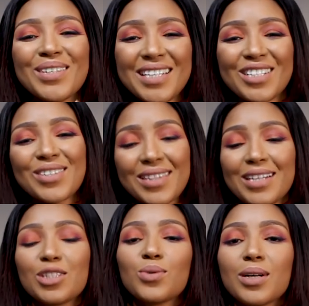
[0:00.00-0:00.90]
we tend to
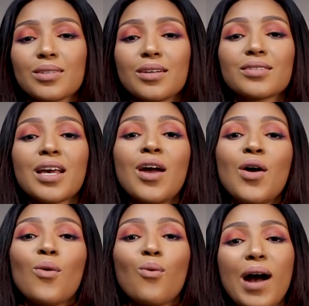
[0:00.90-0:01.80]
think to ourselves
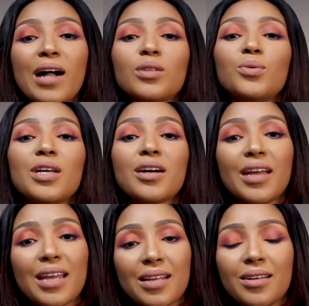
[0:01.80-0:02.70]
while we are
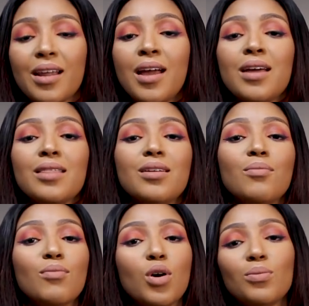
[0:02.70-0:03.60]
in the
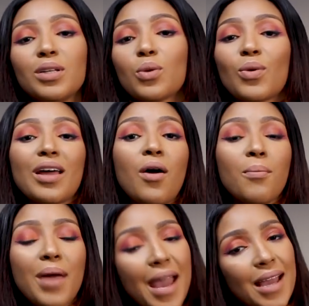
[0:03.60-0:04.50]
moment with our
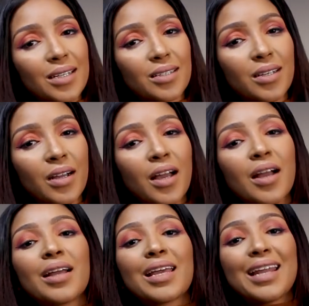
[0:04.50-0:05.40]
man.
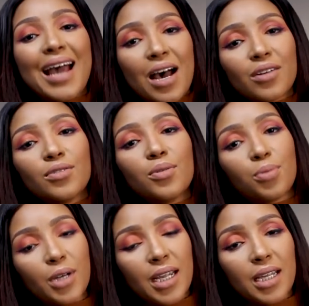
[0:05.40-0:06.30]
Get out of your
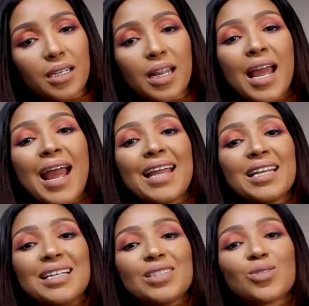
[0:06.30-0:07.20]
brain
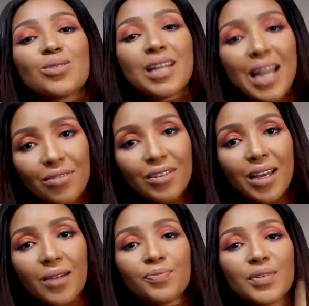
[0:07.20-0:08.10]
and into the
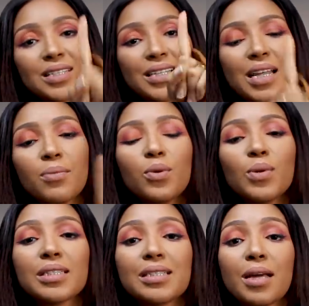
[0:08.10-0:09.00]
loving. There's a number
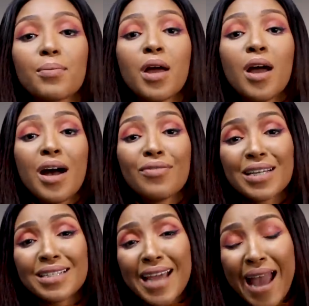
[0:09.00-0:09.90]
one step of
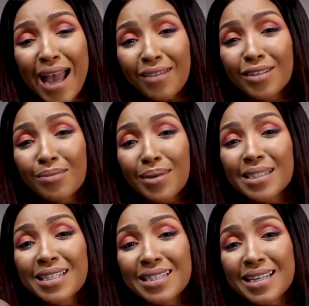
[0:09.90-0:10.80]
actually having
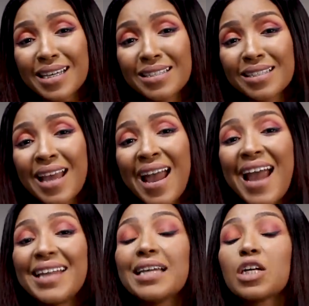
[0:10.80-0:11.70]
better sex
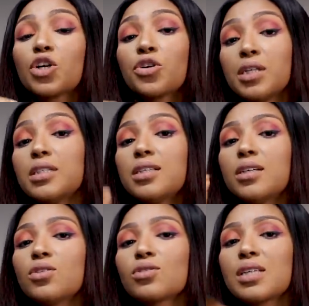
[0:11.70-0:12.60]
and
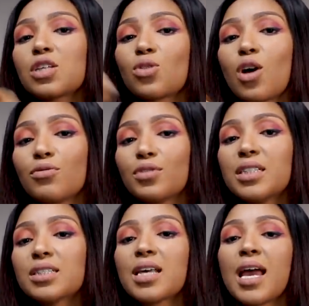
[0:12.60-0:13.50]
increasing your sexual
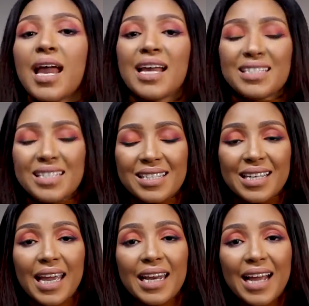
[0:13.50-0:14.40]
confidence is just
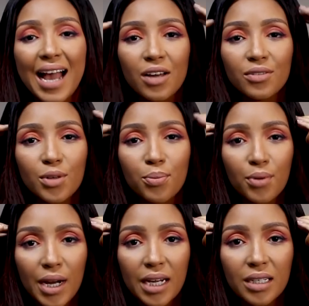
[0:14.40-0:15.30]
getting out of your
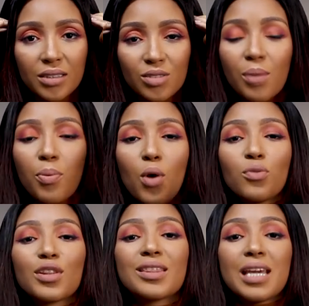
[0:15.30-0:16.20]
brain. Stop
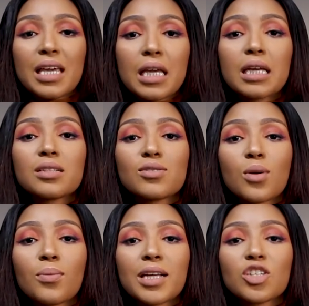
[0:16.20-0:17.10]
overthinking it
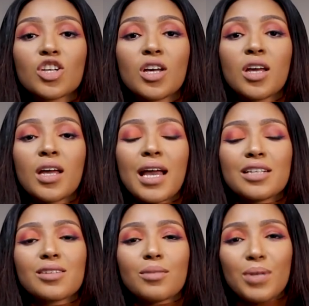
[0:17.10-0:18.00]
so much
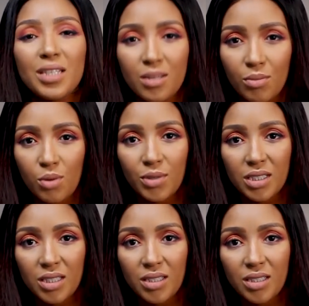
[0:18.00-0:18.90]
and start being in the
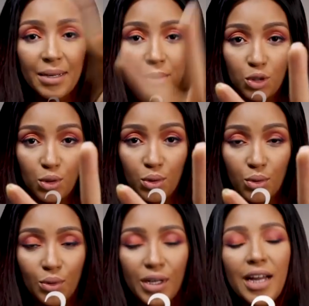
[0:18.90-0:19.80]
moment. Number
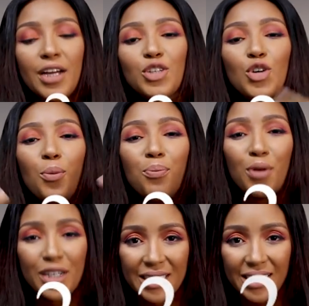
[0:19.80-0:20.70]
two, your
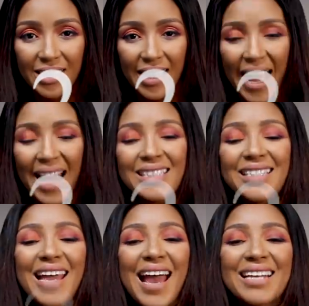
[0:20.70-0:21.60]
body
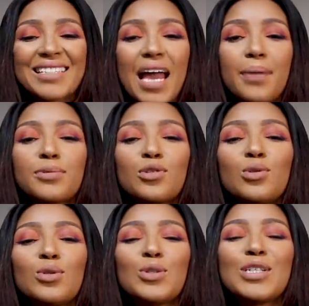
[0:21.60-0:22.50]
actually has
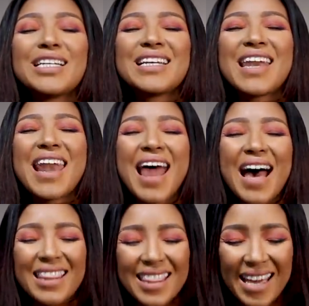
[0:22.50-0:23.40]
absolutely
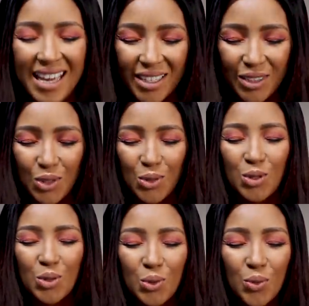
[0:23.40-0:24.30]
nothing to
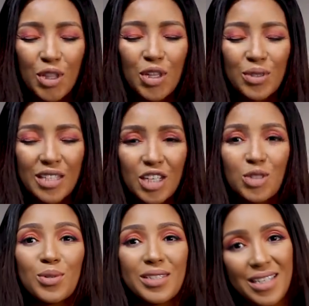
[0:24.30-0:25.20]
do with your
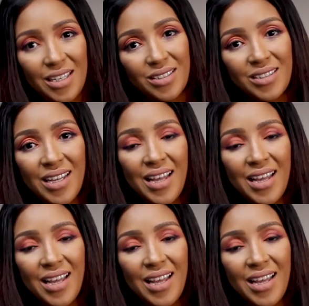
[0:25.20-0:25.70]
sexual skill.